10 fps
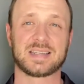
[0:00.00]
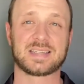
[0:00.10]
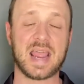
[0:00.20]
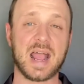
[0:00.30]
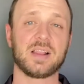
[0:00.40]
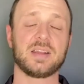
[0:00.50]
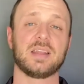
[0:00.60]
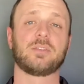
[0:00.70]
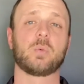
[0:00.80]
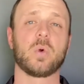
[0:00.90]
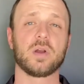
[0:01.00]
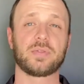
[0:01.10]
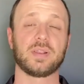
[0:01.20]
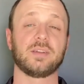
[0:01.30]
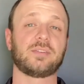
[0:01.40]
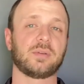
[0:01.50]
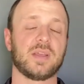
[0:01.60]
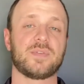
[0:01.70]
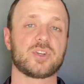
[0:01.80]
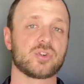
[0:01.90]
talent is worthless
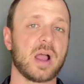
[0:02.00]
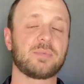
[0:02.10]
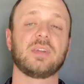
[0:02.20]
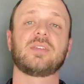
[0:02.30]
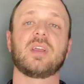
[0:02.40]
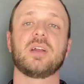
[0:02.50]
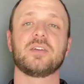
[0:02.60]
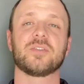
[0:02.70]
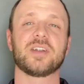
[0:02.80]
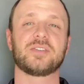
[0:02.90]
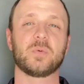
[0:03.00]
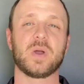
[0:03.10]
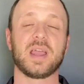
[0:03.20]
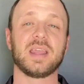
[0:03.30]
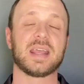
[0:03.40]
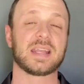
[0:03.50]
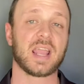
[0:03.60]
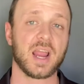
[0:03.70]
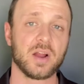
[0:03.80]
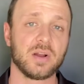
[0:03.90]
if it drops its gun and runs away, and
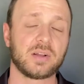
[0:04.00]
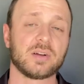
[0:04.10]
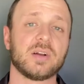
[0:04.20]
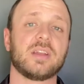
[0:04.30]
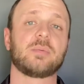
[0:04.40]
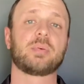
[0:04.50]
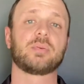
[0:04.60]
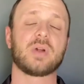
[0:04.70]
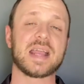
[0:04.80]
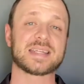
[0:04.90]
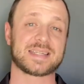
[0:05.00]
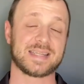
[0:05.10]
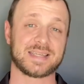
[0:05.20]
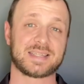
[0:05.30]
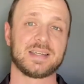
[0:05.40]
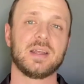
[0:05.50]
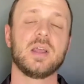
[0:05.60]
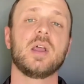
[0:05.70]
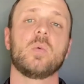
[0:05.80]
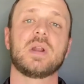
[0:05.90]
character is priceless
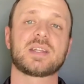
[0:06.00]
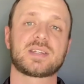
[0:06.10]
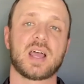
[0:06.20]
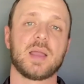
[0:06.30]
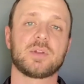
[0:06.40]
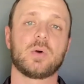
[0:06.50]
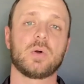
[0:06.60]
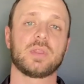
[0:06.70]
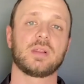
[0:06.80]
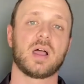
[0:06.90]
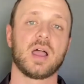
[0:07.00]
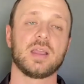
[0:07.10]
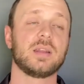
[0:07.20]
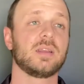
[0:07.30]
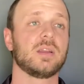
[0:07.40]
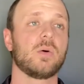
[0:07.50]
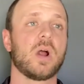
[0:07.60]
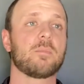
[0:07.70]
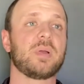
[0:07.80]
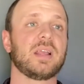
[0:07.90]
when it's time to hold the line. You know,
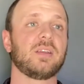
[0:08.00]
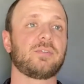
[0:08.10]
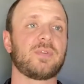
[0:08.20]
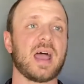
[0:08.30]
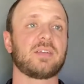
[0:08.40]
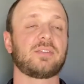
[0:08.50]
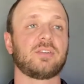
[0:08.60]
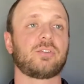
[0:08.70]
our biggest, fastest,